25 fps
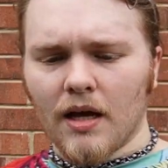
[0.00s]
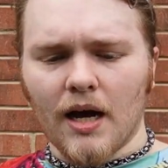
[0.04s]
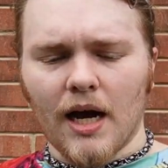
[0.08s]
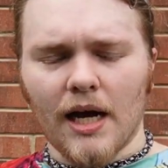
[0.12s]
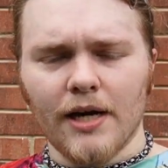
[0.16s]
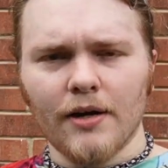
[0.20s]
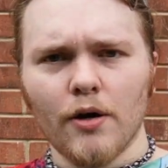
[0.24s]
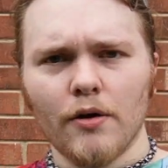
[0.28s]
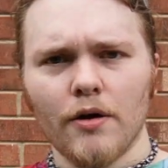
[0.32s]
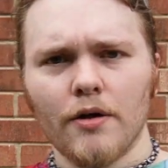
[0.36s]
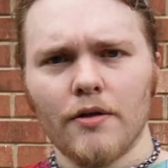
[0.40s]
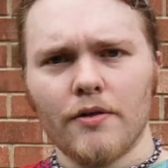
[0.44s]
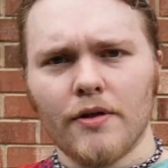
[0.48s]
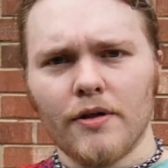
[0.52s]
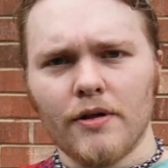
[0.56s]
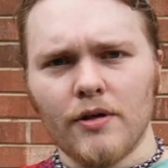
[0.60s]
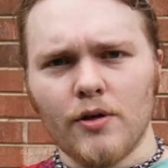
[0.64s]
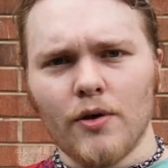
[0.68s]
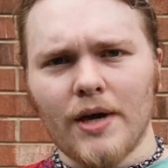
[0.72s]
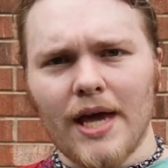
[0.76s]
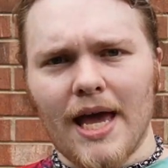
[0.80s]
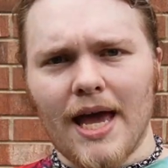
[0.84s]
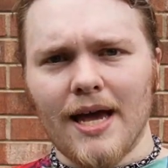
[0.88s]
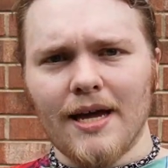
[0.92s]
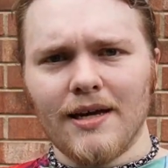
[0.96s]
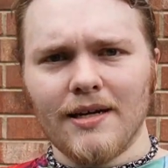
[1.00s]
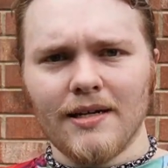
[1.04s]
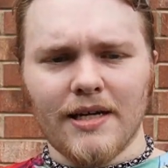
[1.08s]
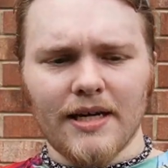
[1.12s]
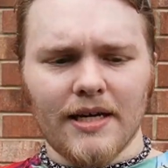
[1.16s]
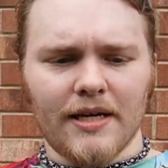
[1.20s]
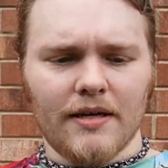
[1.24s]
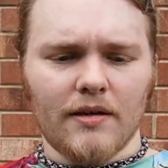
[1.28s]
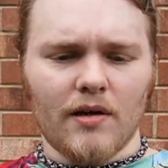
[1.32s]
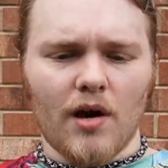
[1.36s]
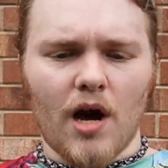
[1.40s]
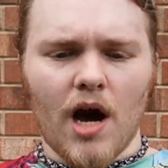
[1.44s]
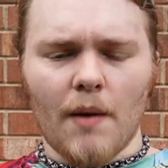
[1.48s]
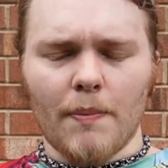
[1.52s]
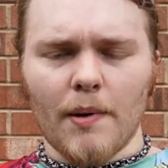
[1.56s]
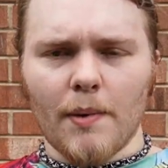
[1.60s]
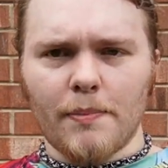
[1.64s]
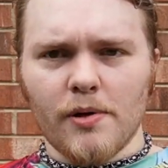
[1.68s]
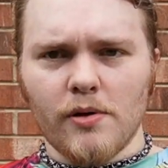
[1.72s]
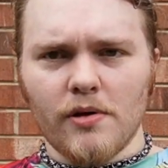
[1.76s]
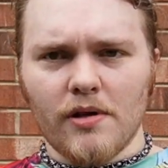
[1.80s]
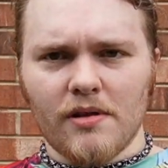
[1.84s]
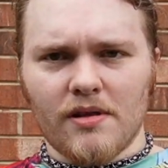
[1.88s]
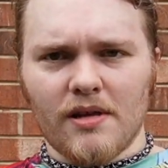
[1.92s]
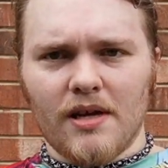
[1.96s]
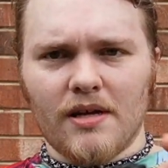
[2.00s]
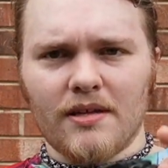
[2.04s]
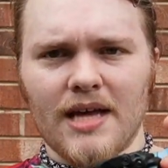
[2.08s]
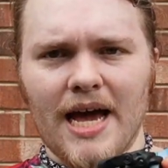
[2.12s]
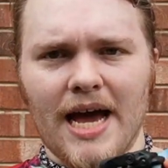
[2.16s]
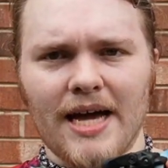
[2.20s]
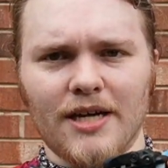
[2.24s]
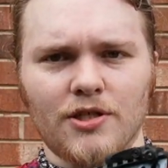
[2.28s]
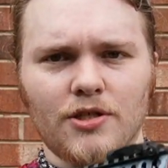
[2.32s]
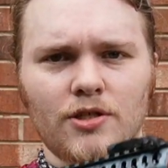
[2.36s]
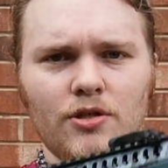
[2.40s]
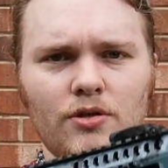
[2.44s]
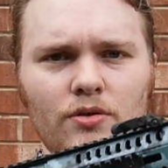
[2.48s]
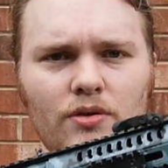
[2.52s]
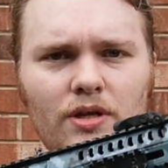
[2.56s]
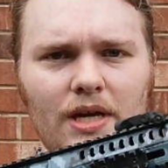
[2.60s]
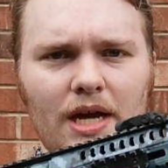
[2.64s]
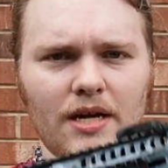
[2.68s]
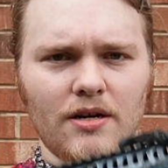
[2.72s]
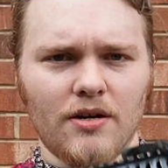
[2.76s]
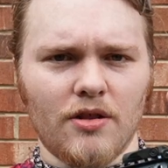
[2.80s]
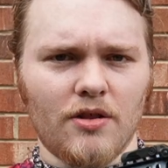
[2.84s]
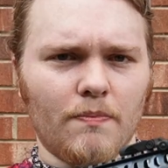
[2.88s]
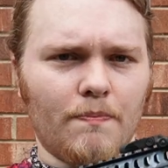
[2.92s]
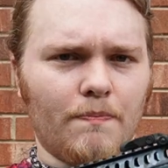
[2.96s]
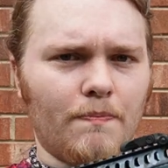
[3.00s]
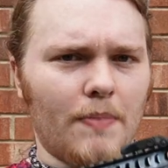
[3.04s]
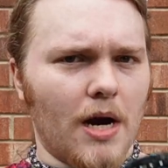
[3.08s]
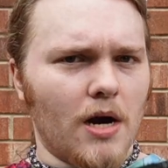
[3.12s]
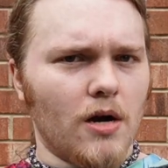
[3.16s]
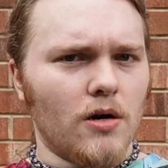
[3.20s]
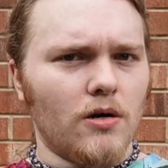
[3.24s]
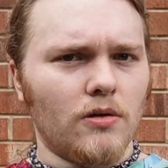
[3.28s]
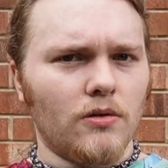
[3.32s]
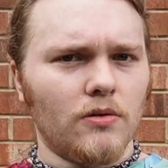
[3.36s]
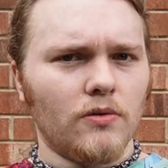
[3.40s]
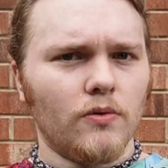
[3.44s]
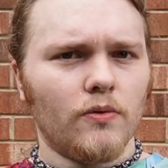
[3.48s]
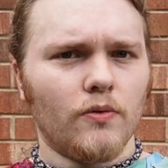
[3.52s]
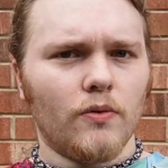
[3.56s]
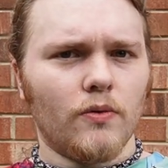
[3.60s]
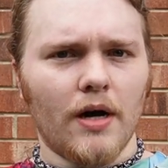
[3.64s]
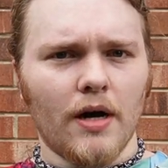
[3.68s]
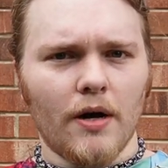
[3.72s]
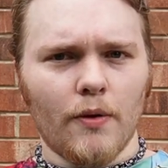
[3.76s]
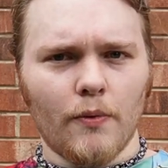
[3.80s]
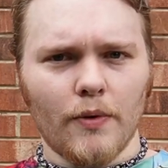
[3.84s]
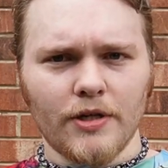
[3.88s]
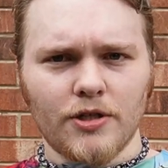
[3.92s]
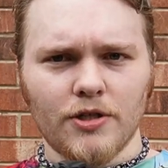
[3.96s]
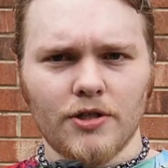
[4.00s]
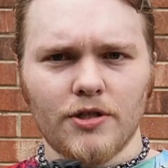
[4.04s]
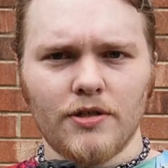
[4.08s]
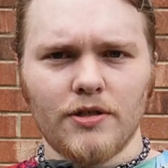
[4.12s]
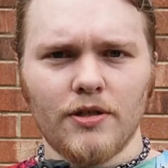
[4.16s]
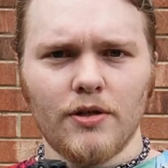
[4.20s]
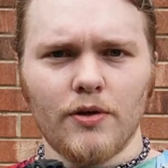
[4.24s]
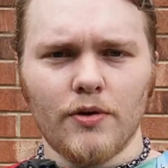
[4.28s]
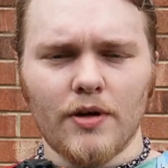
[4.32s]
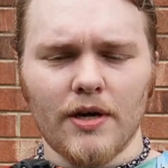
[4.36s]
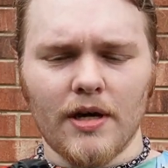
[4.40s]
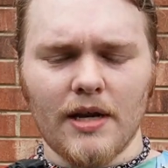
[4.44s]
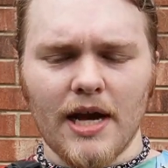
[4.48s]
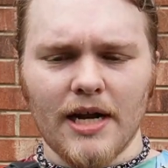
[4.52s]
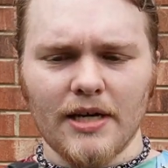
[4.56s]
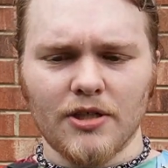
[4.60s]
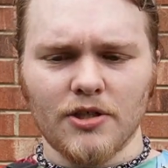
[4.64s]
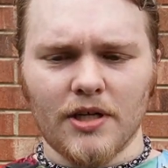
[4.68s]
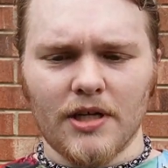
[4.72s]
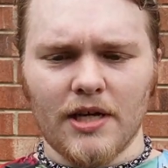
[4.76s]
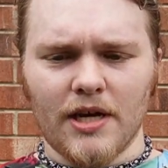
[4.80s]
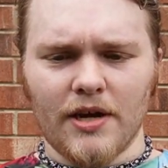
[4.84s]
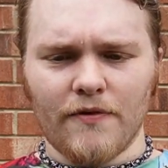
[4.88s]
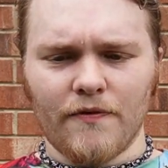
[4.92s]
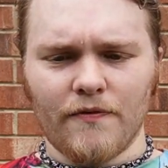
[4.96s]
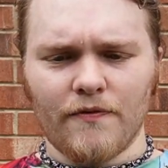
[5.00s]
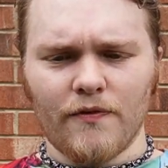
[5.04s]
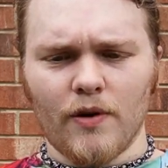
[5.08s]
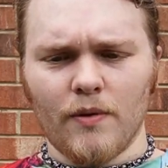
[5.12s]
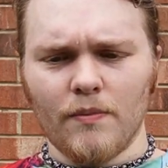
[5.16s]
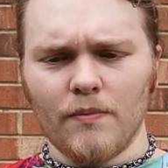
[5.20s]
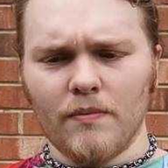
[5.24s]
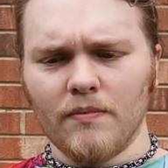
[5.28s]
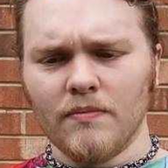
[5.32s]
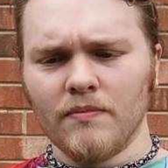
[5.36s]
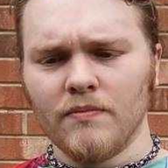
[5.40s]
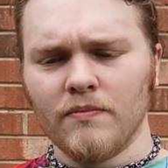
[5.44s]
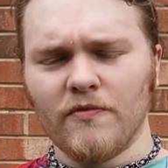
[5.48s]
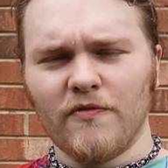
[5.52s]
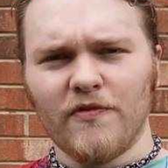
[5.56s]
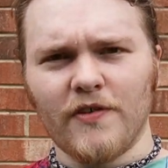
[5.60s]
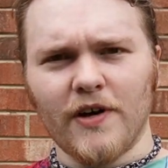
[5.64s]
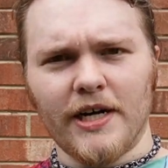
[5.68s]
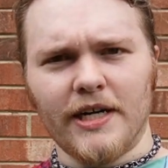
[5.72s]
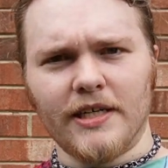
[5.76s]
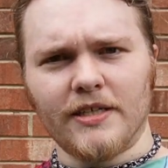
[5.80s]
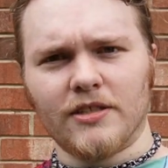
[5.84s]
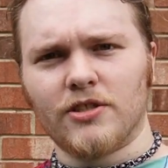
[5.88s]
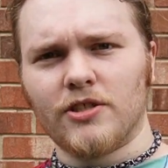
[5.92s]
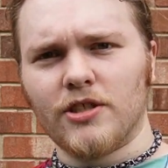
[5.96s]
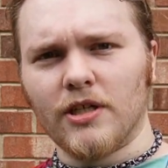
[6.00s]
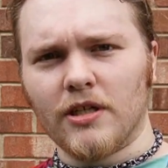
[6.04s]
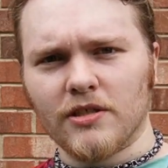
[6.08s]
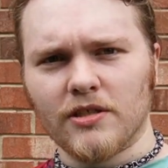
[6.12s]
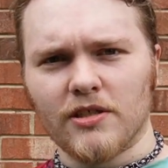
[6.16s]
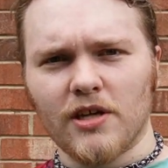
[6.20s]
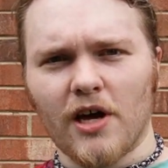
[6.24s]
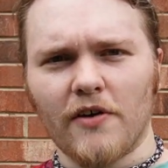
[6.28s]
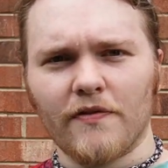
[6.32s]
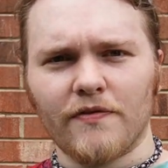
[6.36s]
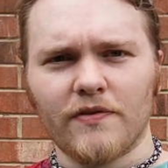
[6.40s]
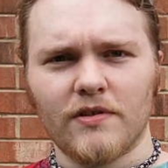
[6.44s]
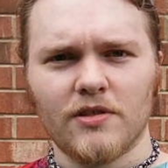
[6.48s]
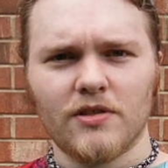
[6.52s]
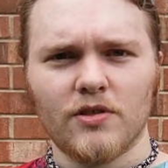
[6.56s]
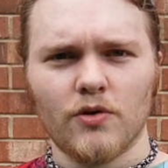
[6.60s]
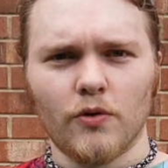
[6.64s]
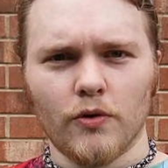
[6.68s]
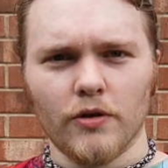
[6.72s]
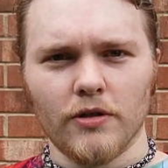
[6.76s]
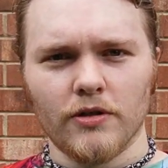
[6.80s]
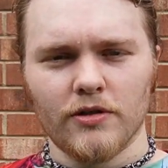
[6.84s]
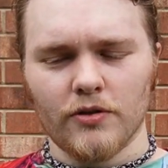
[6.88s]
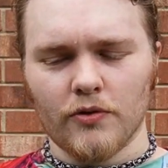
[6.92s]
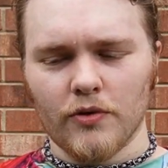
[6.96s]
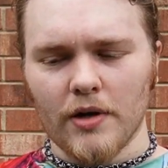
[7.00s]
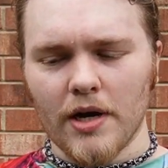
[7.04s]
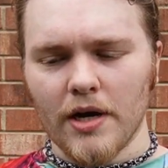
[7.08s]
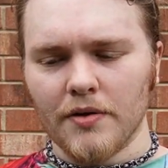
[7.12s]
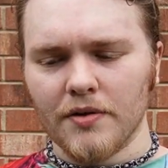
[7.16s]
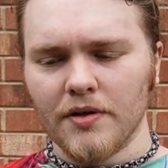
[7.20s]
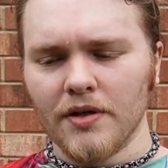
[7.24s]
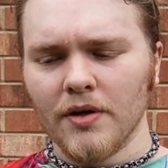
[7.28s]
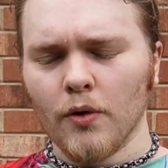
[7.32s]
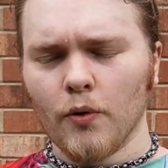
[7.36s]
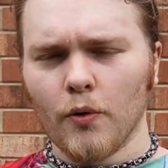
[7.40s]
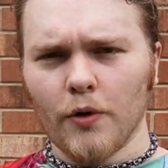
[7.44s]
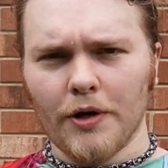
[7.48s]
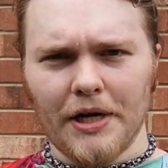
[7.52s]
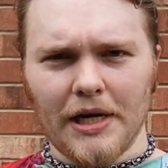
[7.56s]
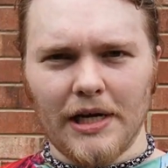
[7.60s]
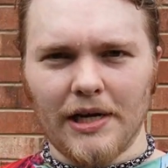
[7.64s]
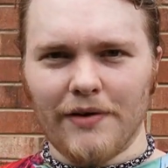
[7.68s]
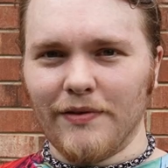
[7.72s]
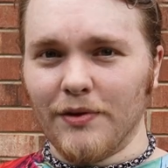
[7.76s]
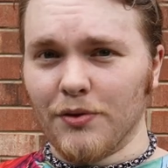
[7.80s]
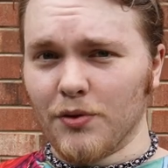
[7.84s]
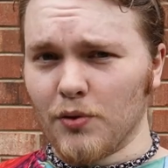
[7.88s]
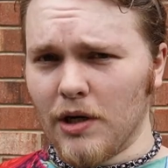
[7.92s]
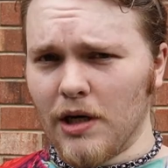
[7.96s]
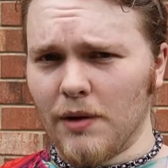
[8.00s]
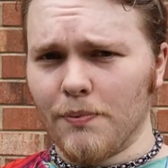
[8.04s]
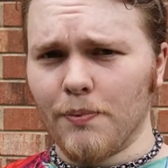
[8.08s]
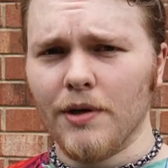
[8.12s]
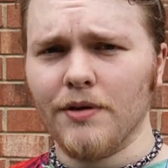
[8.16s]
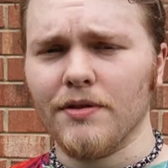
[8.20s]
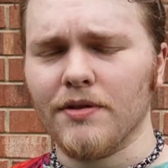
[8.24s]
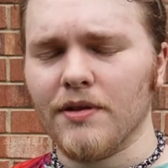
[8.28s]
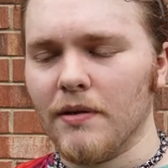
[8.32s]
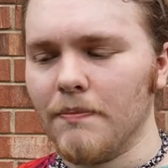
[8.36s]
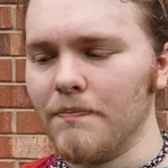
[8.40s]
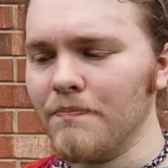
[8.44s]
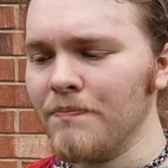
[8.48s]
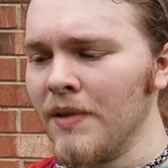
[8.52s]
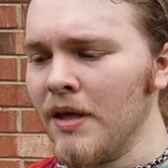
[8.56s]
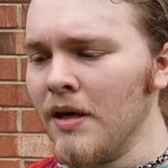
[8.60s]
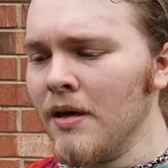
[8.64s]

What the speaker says: I know that you can get hop-up units attached to the end of the barrel, which you can actually get from various Gelsoft stores around, or you can even 3D print them.